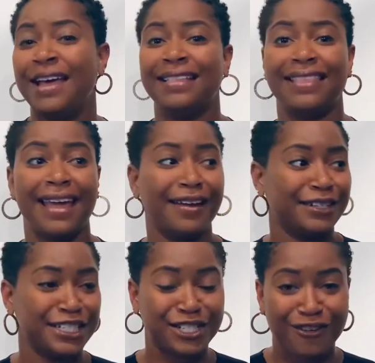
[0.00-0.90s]
They are
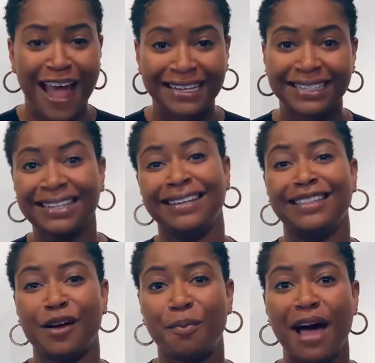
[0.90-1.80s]
distracting,
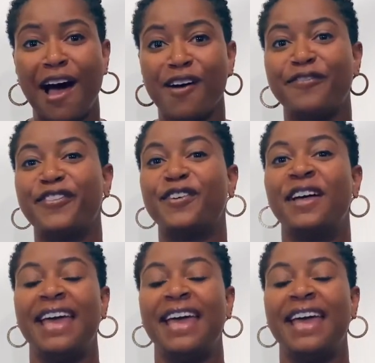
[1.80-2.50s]
they're powerful,